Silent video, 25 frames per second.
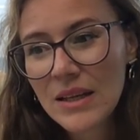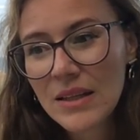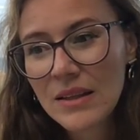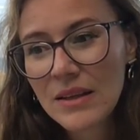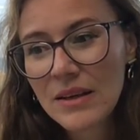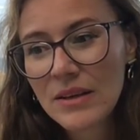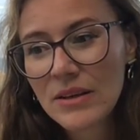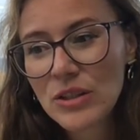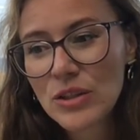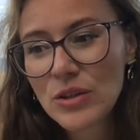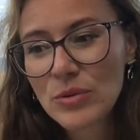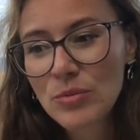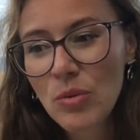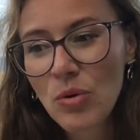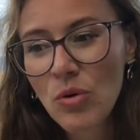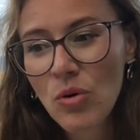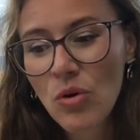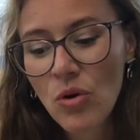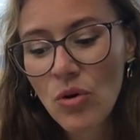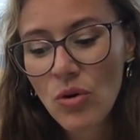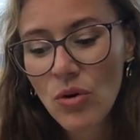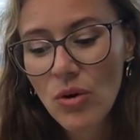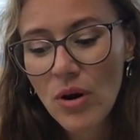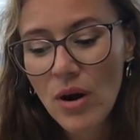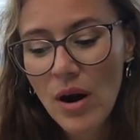there is
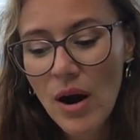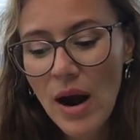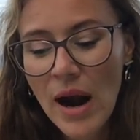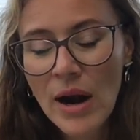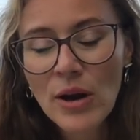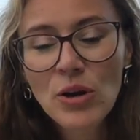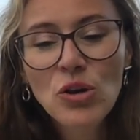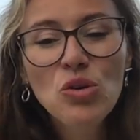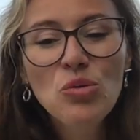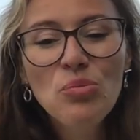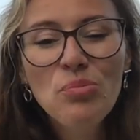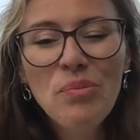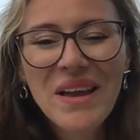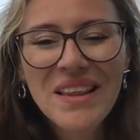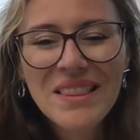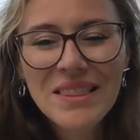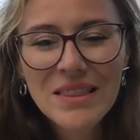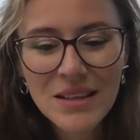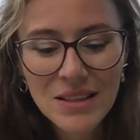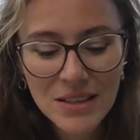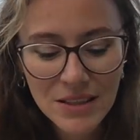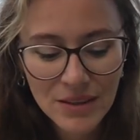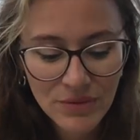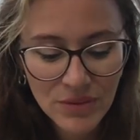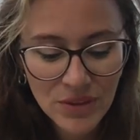more
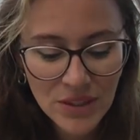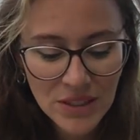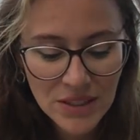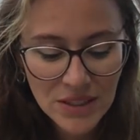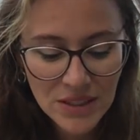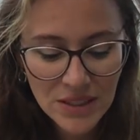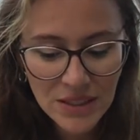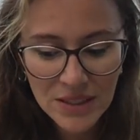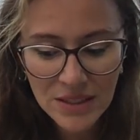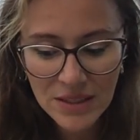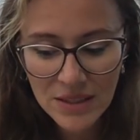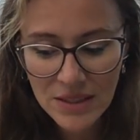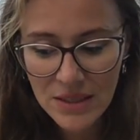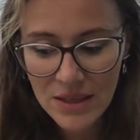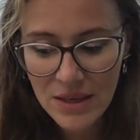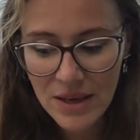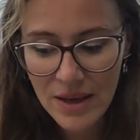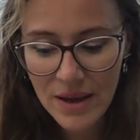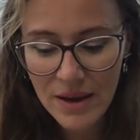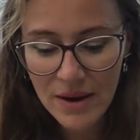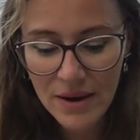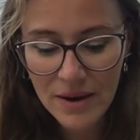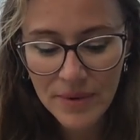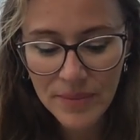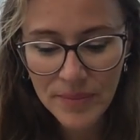argumentativeness in the
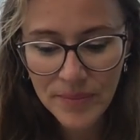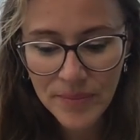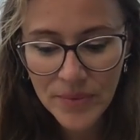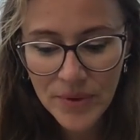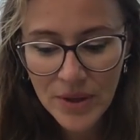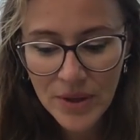air.